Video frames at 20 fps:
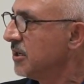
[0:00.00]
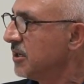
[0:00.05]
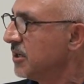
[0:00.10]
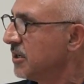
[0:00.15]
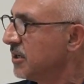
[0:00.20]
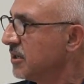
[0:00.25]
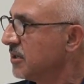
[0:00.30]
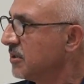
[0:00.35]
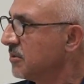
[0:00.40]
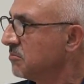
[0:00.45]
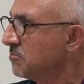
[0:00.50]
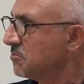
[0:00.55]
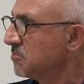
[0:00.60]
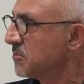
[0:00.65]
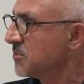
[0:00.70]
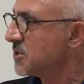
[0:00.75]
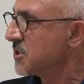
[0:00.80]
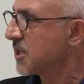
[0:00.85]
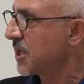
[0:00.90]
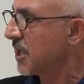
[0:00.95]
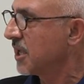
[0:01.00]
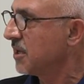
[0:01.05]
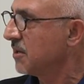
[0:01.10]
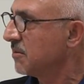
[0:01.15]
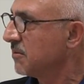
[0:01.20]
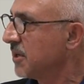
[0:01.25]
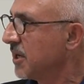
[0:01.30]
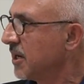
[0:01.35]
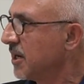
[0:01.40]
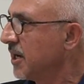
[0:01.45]
uh, say
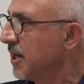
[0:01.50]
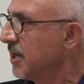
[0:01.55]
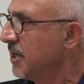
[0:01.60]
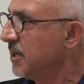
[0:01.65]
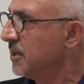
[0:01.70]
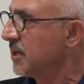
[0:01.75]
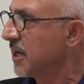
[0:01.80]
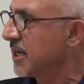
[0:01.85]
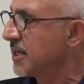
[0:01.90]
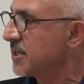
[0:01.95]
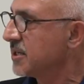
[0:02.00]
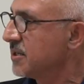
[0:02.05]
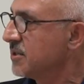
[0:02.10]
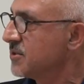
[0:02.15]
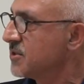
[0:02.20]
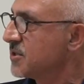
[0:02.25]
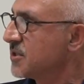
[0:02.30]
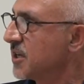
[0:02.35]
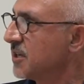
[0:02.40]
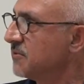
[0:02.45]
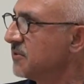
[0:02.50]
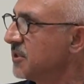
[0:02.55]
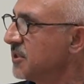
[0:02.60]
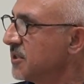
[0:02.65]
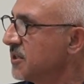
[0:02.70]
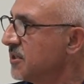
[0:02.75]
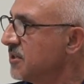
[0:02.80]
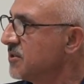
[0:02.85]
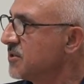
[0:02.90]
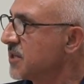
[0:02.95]
early
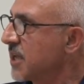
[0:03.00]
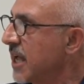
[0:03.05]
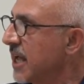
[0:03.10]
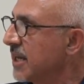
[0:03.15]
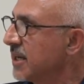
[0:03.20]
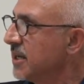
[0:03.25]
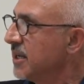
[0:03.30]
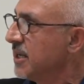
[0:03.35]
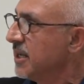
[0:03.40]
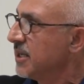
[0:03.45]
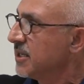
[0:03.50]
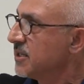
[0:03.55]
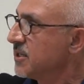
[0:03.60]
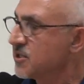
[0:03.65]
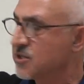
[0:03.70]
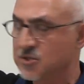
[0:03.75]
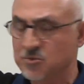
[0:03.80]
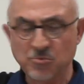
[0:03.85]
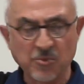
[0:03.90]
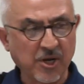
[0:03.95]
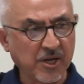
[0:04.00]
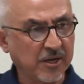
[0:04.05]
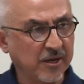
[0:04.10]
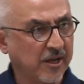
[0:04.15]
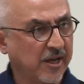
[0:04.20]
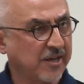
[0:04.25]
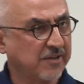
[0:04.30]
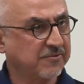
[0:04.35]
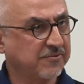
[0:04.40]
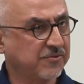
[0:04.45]
1970s, and this is my
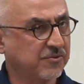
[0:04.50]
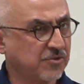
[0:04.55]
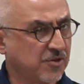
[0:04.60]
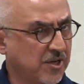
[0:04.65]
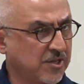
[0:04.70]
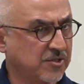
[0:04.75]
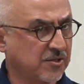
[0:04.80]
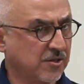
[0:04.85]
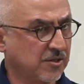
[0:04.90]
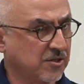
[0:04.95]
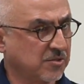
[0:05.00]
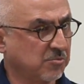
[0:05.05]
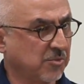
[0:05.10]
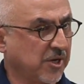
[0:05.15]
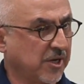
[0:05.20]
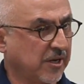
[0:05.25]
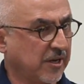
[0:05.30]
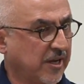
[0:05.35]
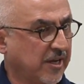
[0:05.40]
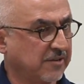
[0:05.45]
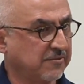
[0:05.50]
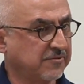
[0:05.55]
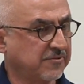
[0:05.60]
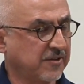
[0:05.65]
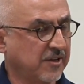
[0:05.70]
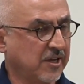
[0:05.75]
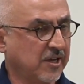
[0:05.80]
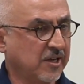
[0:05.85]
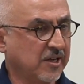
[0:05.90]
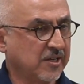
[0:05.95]
life. Trotsky is my life.
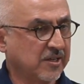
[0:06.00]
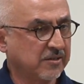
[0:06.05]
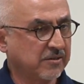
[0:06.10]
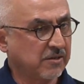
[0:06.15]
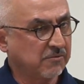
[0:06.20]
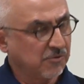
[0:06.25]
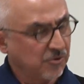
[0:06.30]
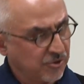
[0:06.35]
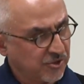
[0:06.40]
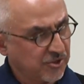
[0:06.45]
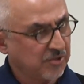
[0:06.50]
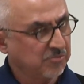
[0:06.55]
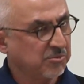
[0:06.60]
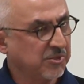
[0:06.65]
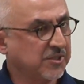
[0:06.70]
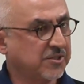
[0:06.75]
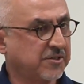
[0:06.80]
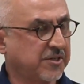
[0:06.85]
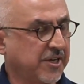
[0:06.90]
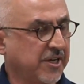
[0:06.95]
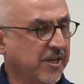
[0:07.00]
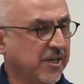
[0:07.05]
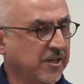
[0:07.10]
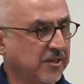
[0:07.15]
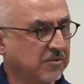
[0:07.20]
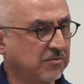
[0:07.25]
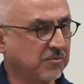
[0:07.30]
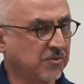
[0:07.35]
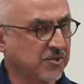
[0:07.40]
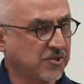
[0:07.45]
Revolution
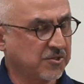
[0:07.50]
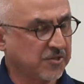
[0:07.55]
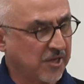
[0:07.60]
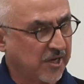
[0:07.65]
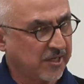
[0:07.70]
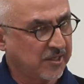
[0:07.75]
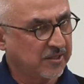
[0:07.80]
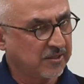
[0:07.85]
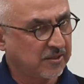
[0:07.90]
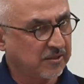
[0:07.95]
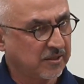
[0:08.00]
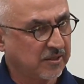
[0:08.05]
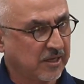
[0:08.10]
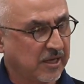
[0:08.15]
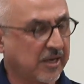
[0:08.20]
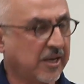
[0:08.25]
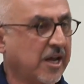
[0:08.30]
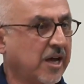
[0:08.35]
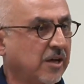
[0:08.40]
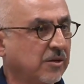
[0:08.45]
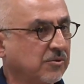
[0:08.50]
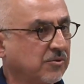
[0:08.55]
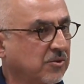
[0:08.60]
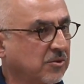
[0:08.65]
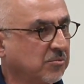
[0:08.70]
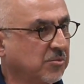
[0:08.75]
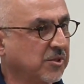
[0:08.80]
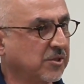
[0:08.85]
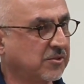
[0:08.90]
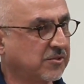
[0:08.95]
Betrayed was not allowed to
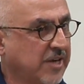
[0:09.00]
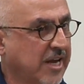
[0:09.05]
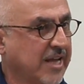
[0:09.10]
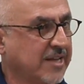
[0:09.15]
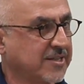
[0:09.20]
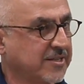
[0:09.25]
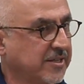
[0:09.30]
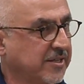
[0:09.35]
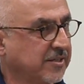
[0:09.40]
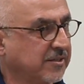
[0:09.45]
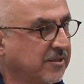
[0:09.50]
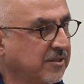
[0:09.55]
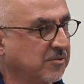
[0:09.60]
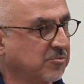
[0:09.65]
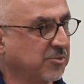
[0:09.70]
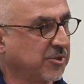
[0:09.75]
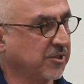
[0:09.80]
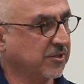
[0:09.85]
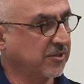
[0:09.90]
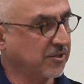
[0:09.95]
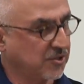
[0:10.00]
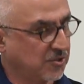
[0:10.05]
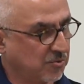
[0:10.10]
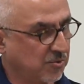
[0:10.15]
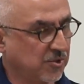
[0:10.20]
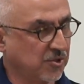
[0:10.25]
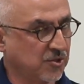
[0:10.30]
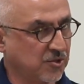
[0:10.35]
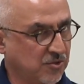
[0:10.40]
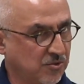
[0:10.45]
be translated, but this
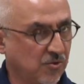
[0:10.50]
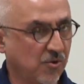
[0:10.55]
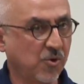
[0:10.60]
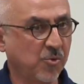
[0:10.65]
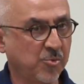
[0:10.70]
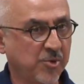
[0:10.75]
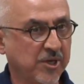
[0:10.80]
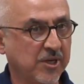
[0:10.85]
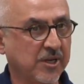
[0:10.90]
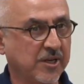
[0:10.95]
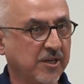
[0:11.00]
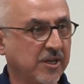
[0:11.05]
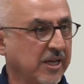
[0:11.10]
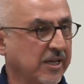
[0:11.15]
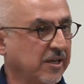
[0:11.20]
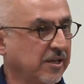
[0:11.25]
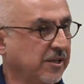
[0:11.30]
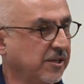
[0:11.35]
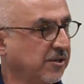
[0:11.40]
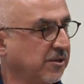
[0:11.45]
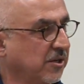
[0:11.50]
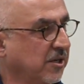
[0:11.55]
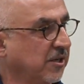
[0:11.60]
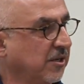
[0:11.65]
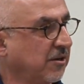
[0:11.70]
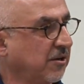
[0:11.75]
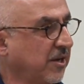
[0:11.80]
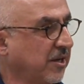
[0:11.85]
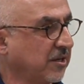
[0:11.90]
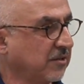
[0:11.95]
was openly and legally
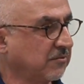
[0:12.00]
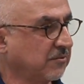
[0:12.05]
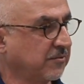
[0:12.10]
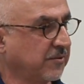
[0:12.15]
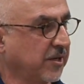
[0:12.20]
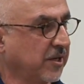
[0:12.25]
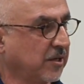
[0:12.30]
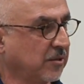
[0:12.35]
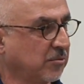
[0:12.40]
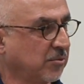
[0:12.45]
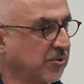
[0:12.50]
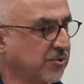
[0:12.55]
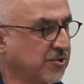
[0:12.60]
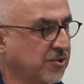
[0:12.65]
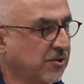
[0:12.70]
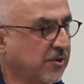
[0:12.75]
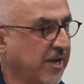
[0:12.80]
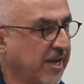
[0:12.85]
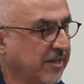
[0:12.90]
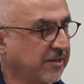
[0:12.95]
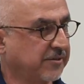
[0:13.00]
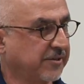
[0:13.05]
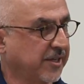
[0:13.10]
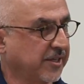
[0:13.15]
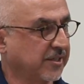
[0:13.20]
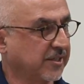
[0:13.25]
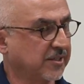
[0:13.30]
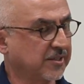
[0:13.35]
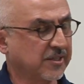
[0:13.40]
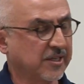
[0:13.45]
kind of available, so I had read
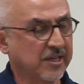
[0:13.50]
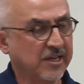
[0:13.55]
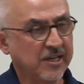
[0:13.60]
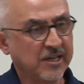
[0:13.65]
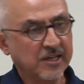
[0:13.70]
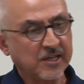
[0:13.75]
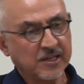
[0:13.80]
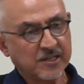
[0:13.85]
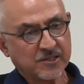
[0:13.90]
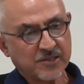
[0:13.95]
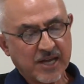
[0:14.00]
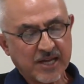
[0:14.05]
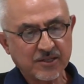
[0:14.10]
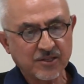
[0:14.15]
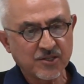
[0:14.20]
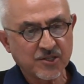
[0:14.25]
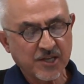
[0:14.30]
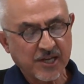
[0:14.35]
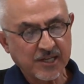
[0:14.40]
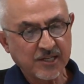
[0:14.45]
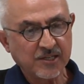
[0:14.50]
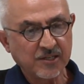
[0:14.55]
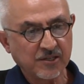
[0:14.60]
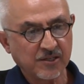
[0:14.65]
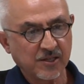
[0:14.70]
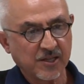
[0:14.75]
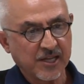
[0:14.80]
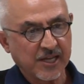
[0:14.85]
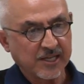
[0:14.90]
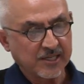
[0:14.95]
it. So I had this
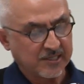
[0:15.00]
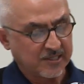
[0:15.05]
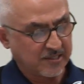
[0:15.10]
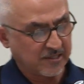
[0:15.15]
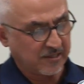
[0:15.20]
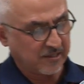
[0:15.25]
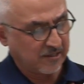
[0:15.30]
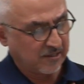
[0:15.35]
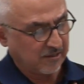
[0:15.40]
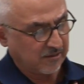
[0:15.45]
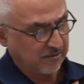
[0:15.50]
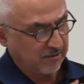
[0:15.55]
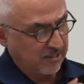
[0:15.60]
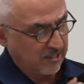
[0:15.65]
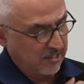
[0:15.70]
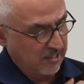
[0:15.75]
idea that uh,